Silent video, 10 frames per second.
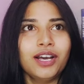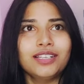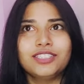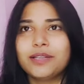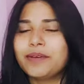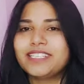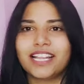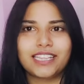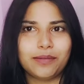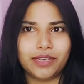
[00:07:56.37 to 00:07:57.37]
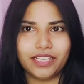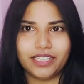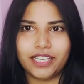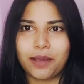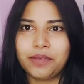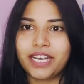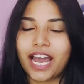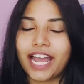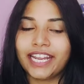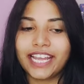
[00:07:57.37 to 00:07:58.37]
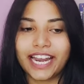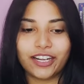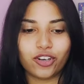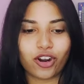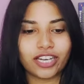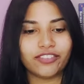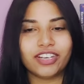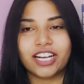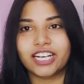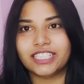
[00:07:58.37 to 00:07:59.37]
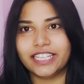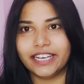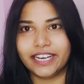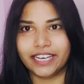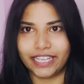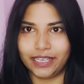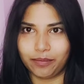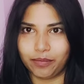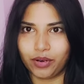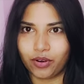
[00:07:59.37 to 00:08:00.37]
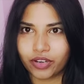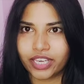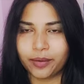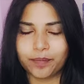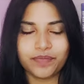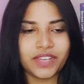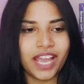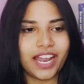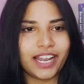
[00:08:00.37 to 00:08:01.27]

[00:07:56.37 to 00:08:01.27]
jin mein janti bhi nahi thi. I mean, I had not even heard their name. Okay, and